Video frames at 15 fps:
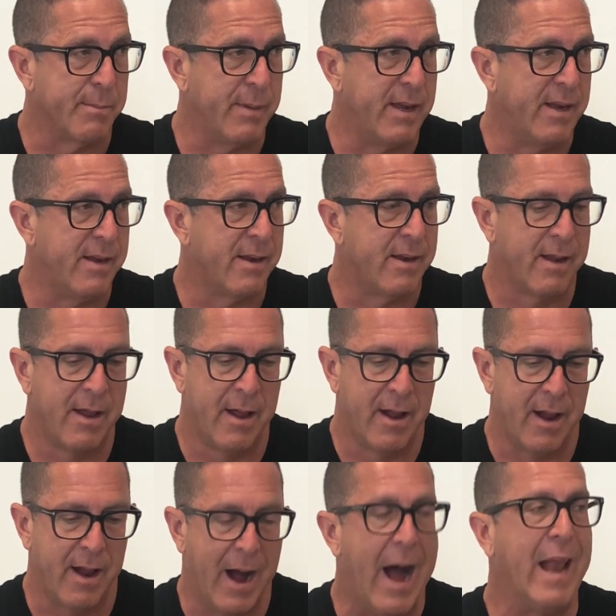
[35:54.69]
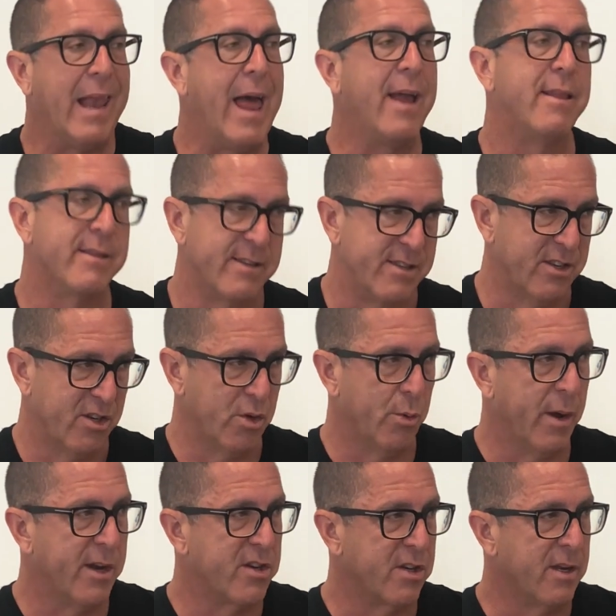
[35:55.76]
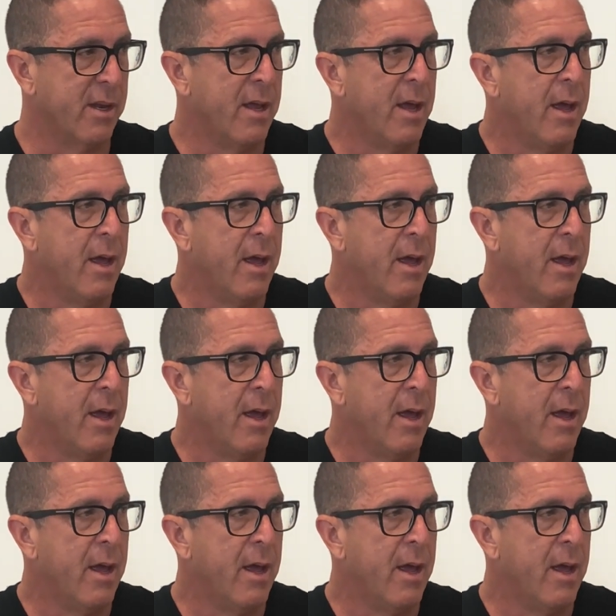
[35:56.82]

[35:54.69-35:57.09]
mean I like this situation.